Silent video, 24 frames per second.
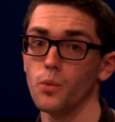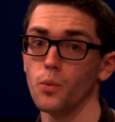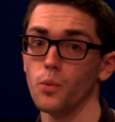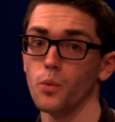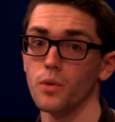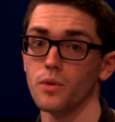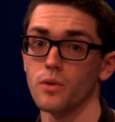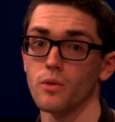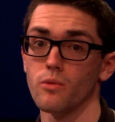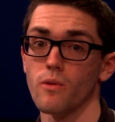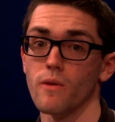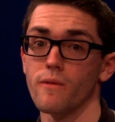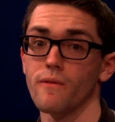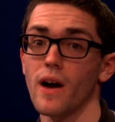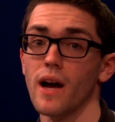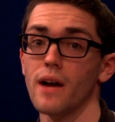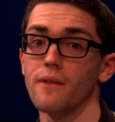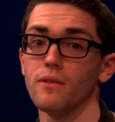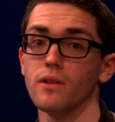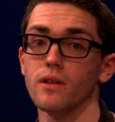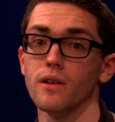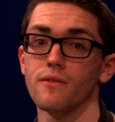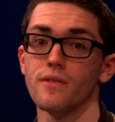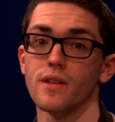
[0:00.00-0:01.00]
With the
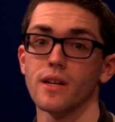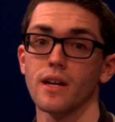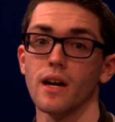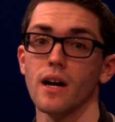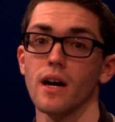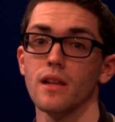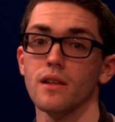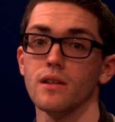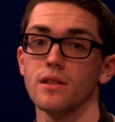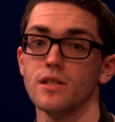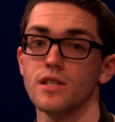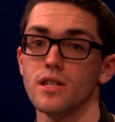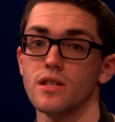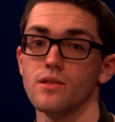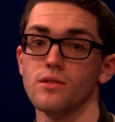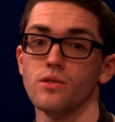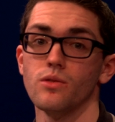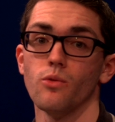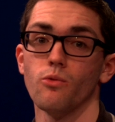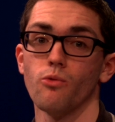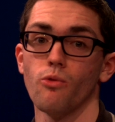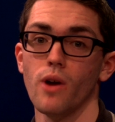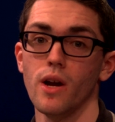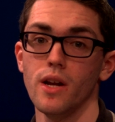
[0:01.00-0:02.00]
revival of the college's
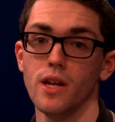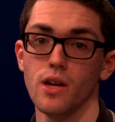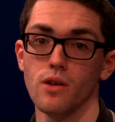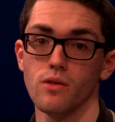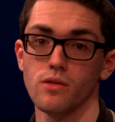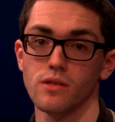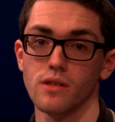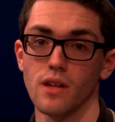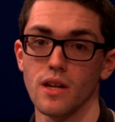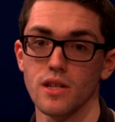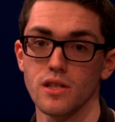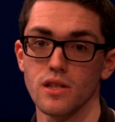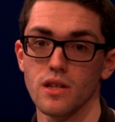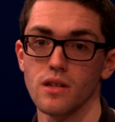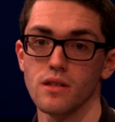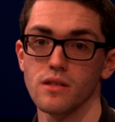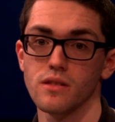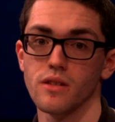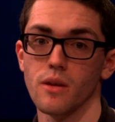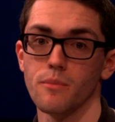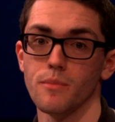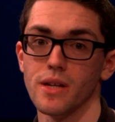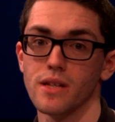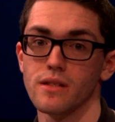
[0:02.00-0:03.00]
radio station,
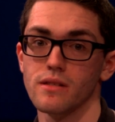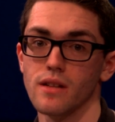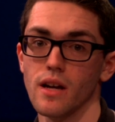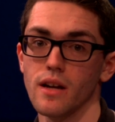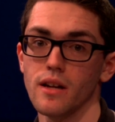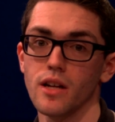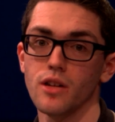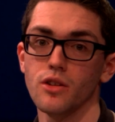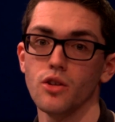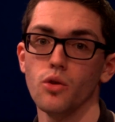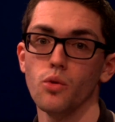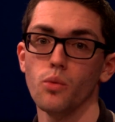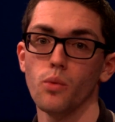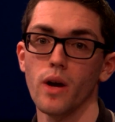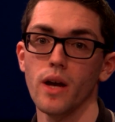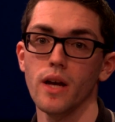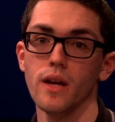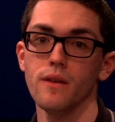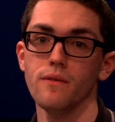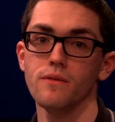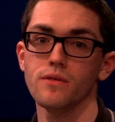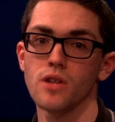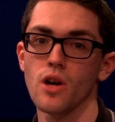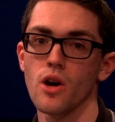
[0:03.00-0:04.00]
some exciting new
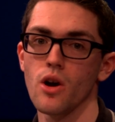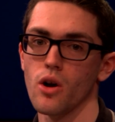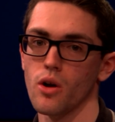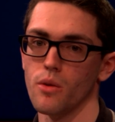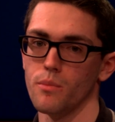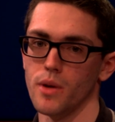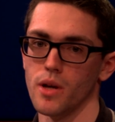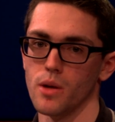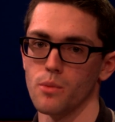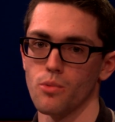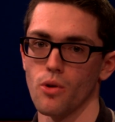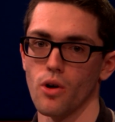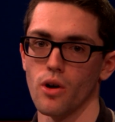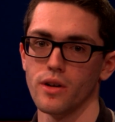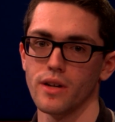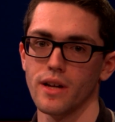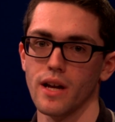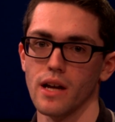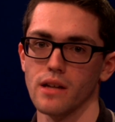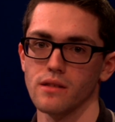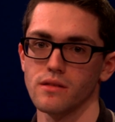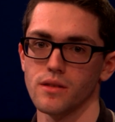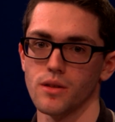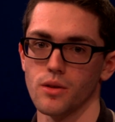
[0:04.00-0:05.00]
waves are being
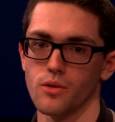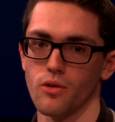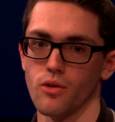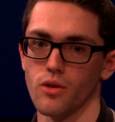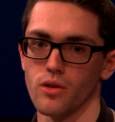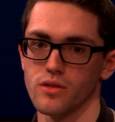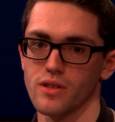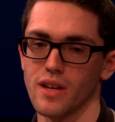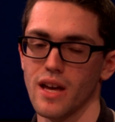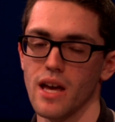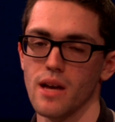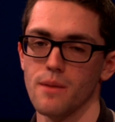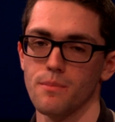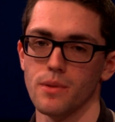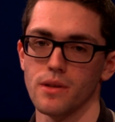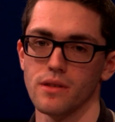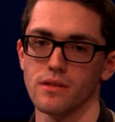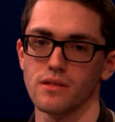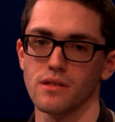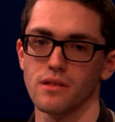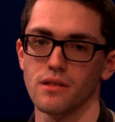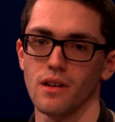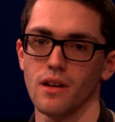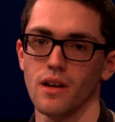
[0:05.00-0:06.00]
broadcasted across campus.